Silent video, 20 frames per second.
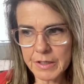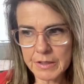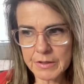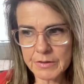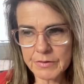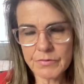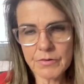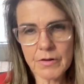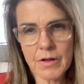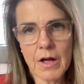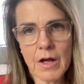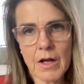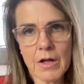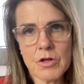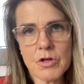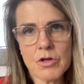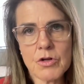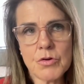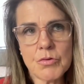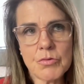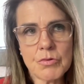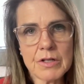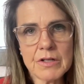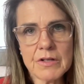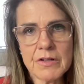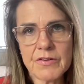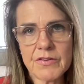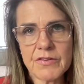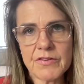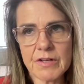is you
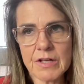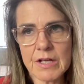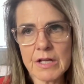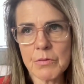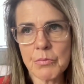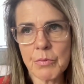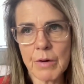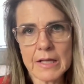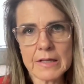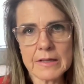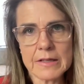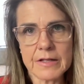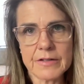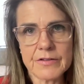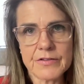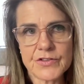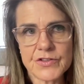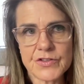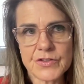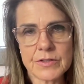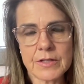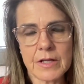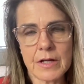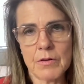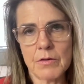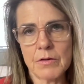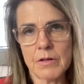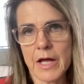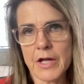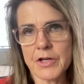can see wait lists
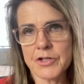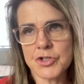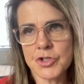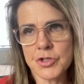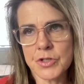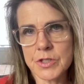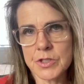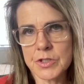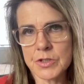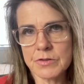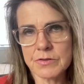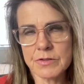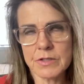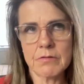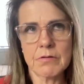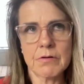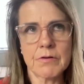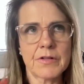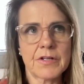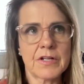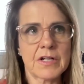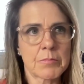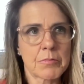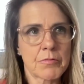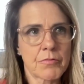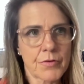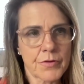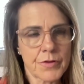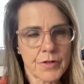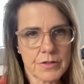that last year they took 0, the year
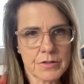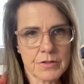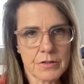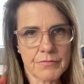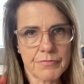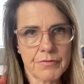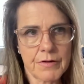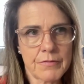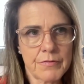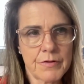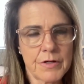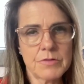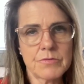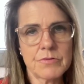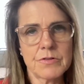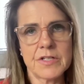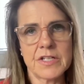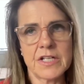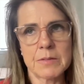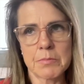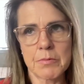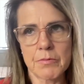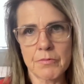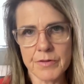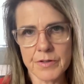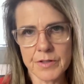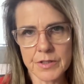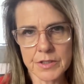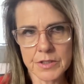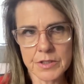before they took 500, the year
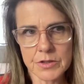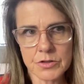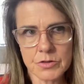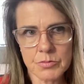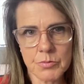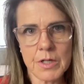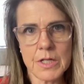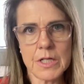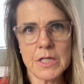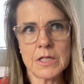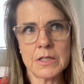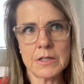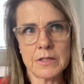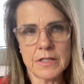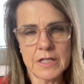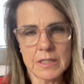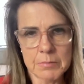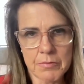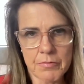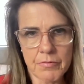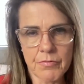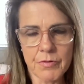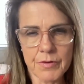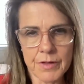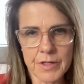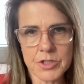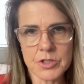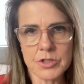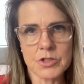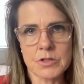before they took 20, and the year before
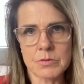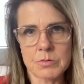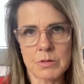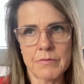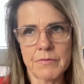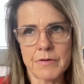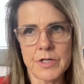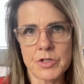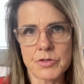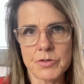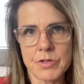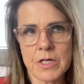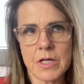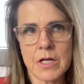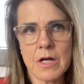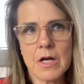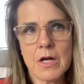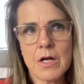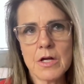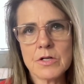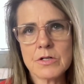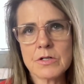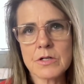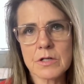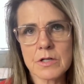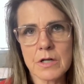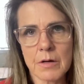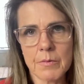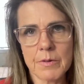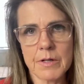they took 1,200. You
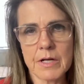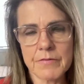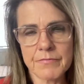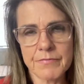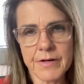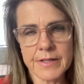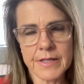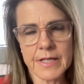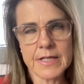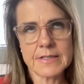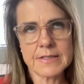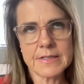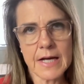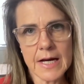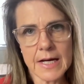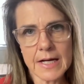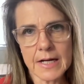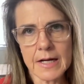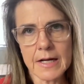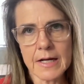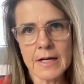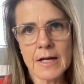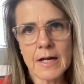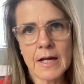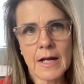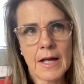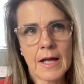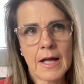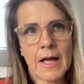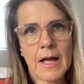can go in and find that data.
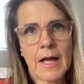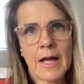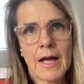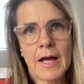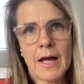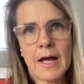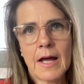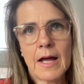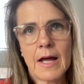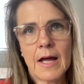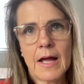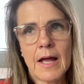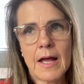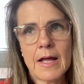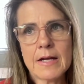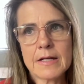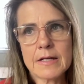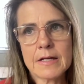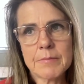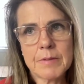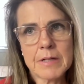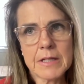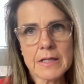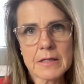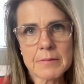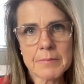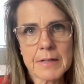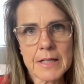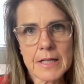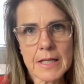And it can be a
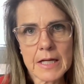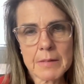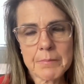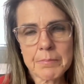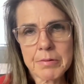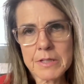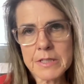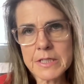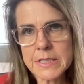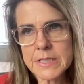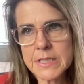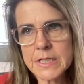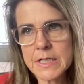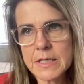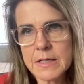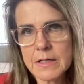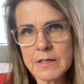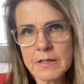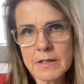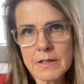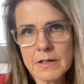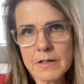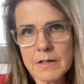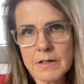little bit like predicting